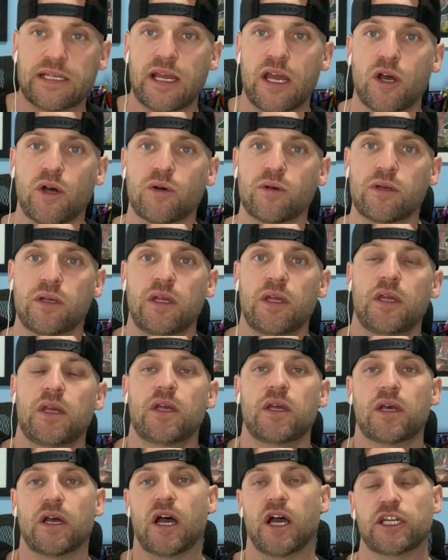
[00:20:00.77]
out
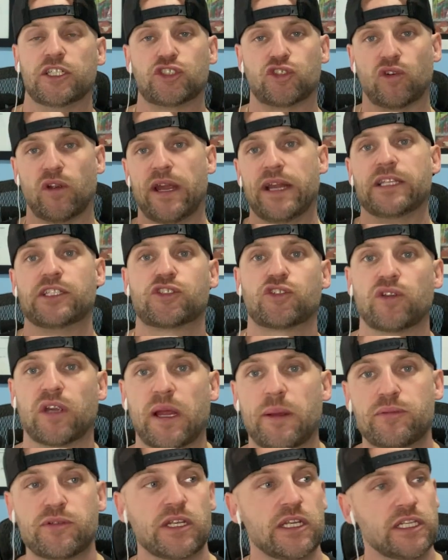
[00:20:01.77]

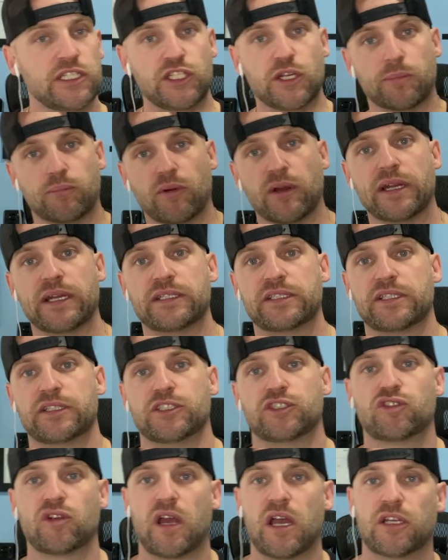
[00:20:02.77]
transcripts. You bring it to the
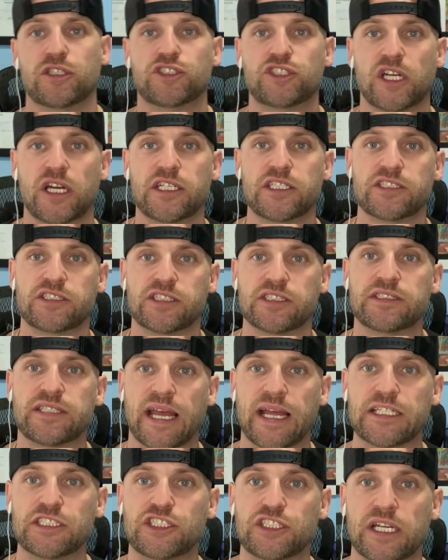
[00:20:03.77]
trial judge's
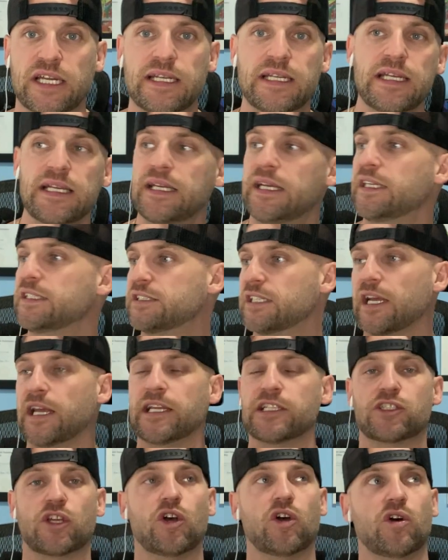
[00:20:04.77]
attention. He
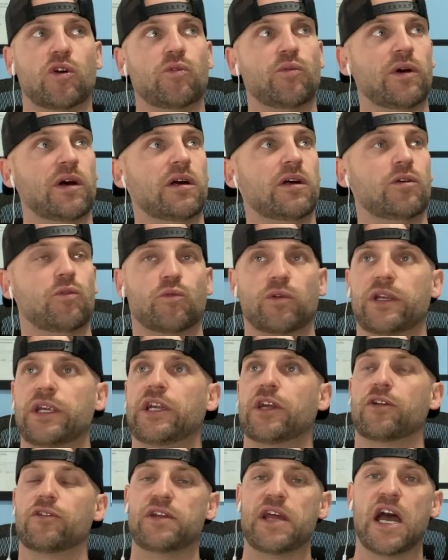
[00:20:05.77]
says, oh, well, we're
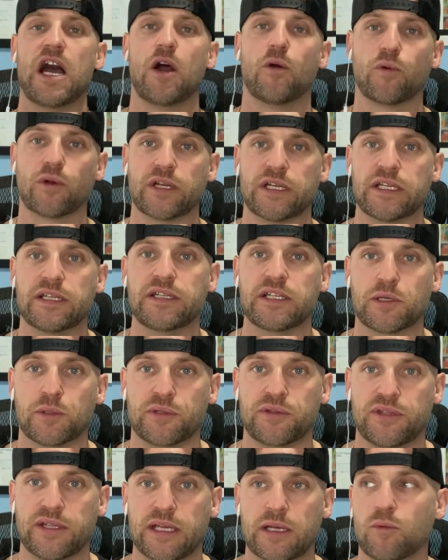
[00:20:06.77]
here now. We're going to deal
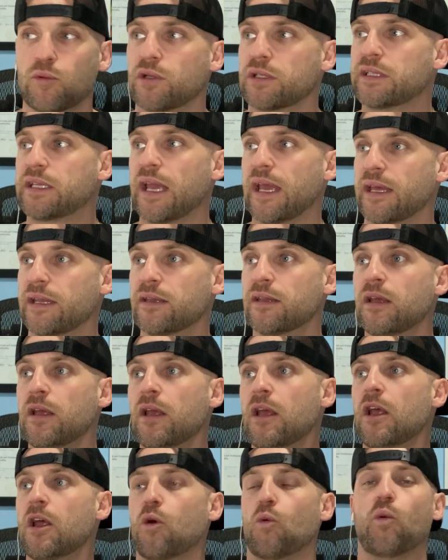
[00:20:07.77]
with it. Well, again,
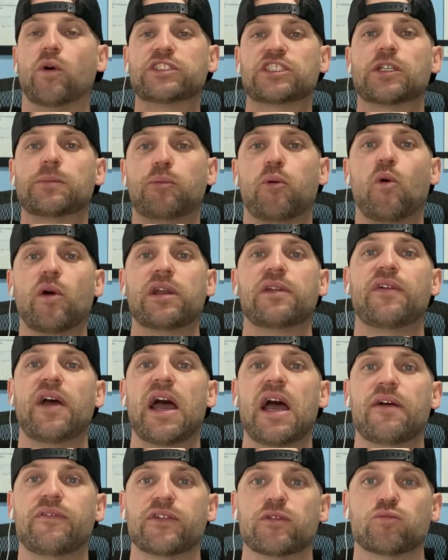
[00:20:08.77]
what's the point of
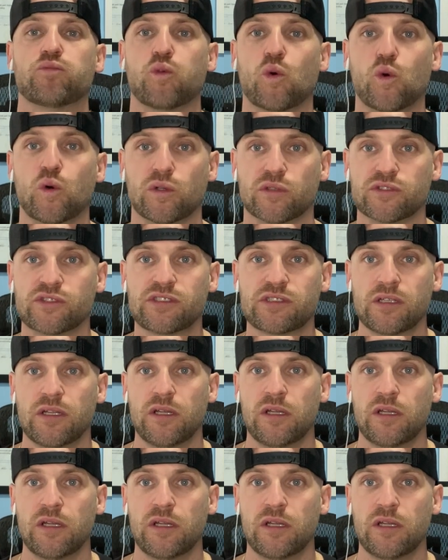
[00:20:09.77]
having rules